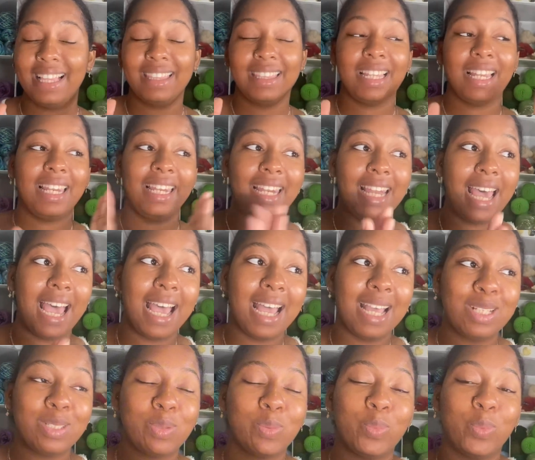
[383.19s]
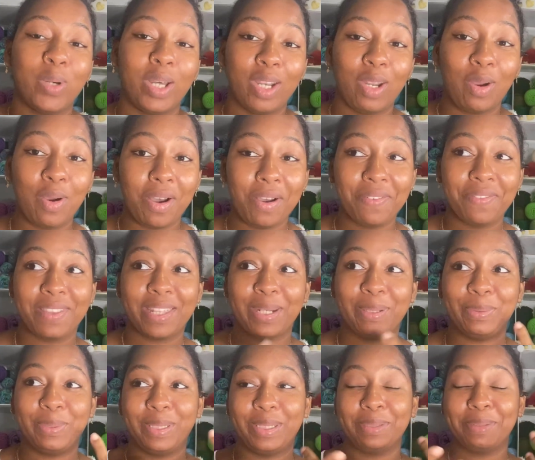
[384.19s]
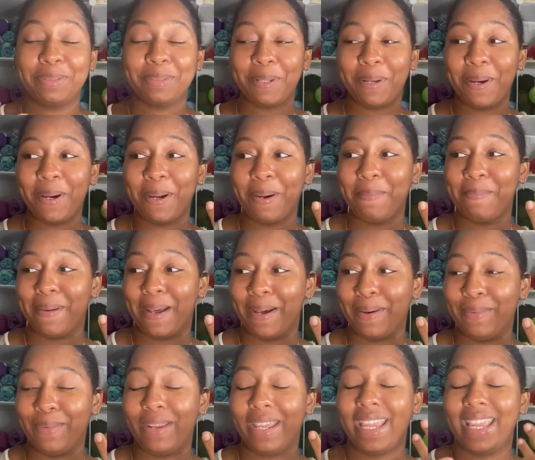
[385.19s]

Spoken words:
the last one-off that I want to talk about